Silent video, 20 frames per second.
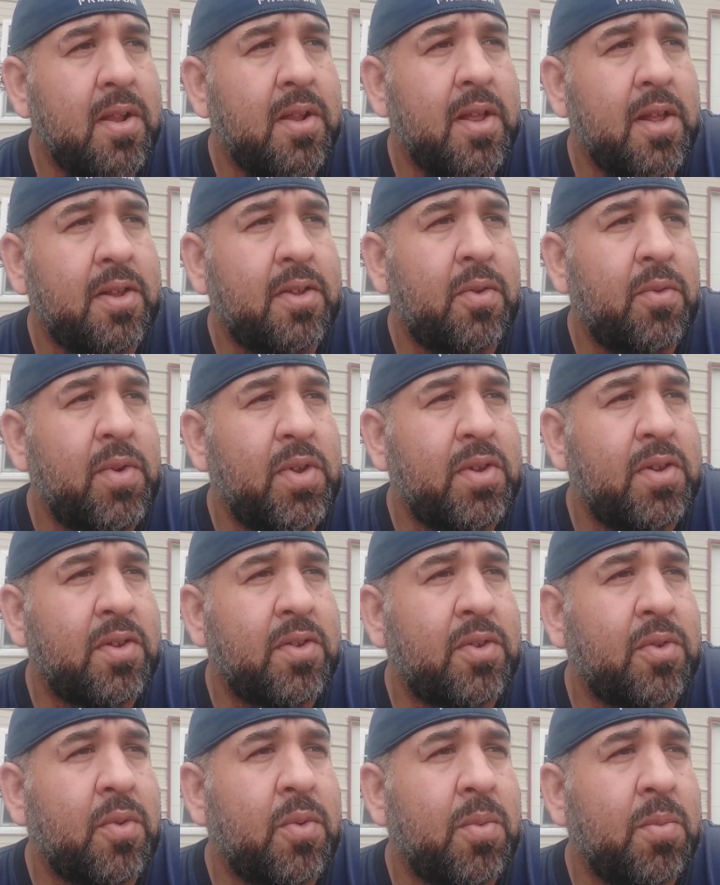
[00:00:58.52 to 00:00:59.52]
That's the reason the
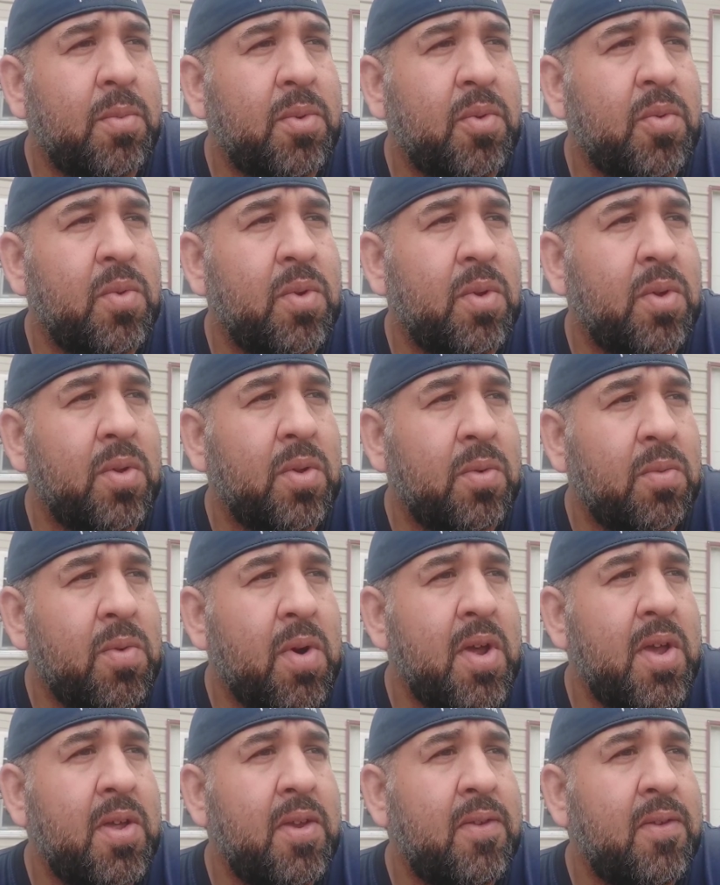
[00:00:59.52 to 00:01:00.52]
storm's going to
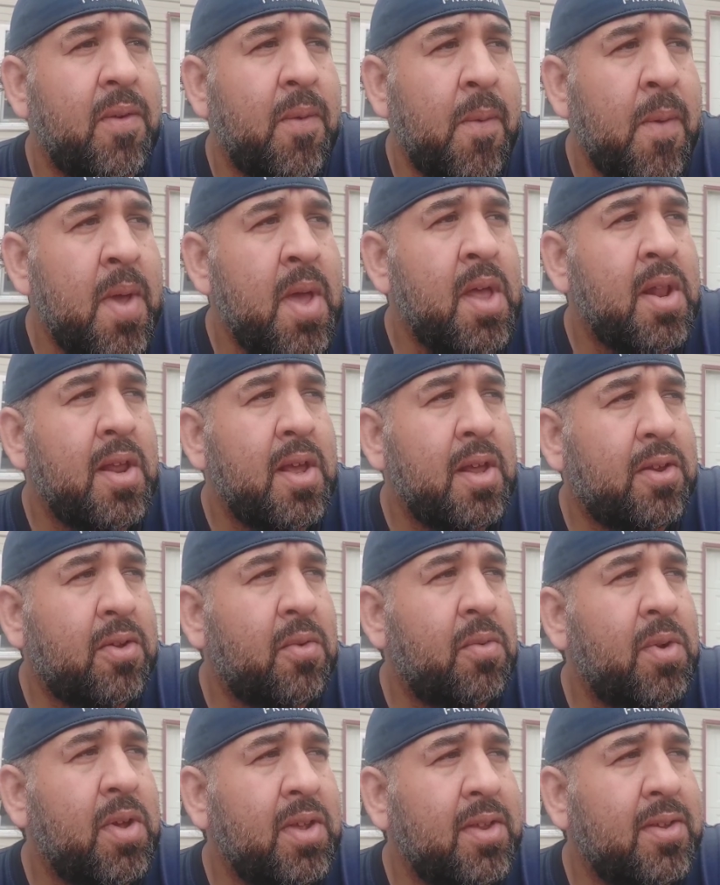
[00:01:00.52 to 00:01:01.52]
rage. That's
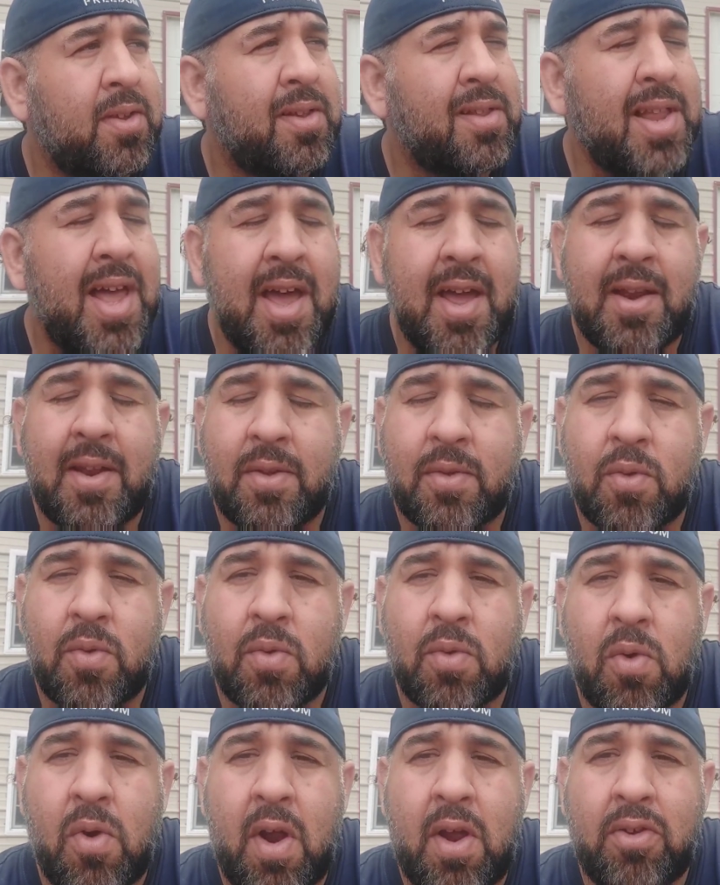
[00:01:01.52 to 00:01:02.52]
the reason lightning's
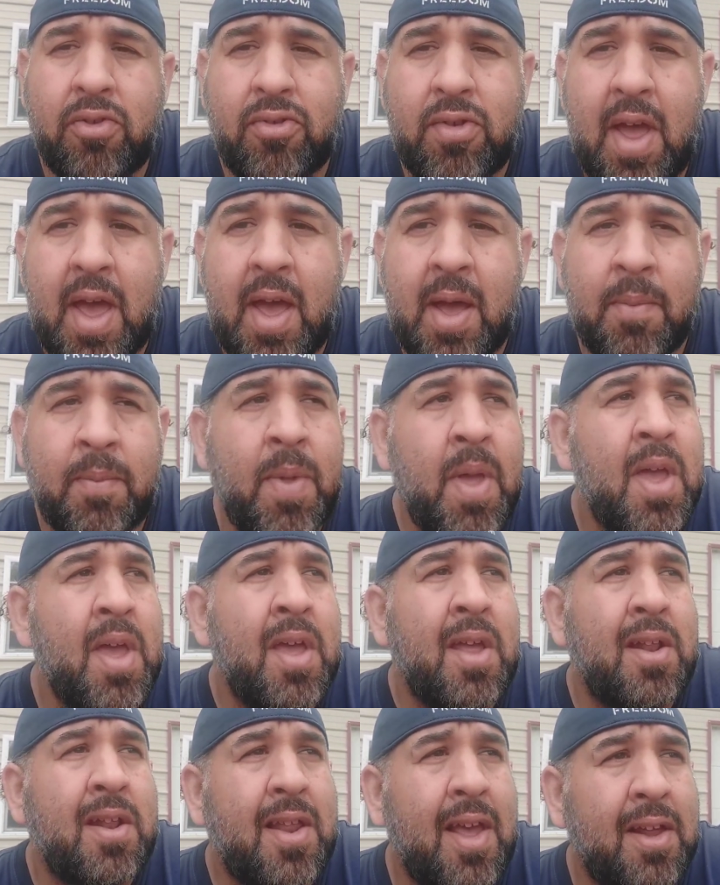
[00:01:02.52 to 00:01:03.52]
going to crash down.
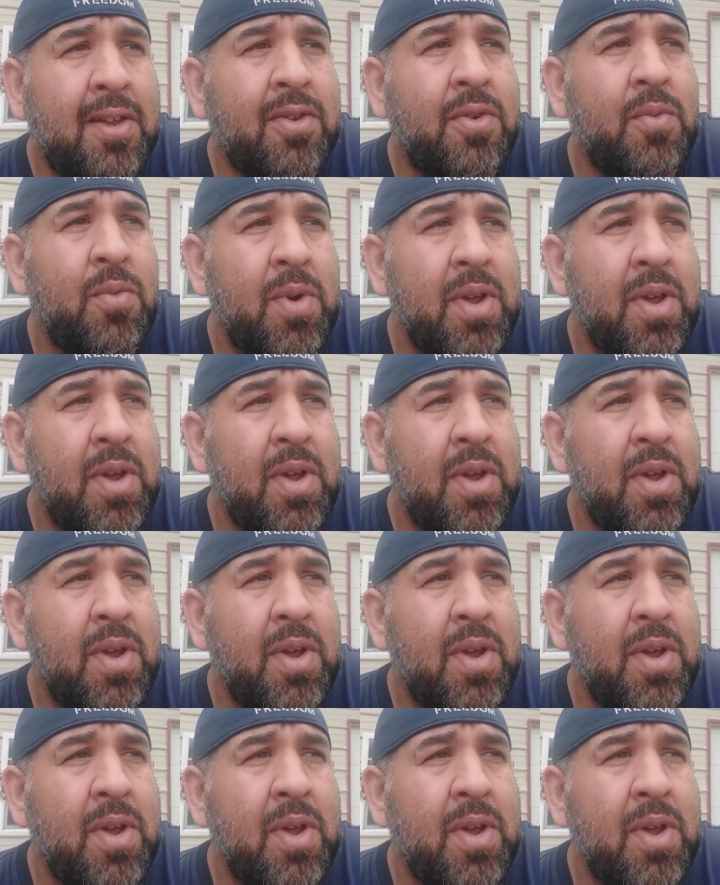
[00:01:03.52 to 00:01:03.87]
That's the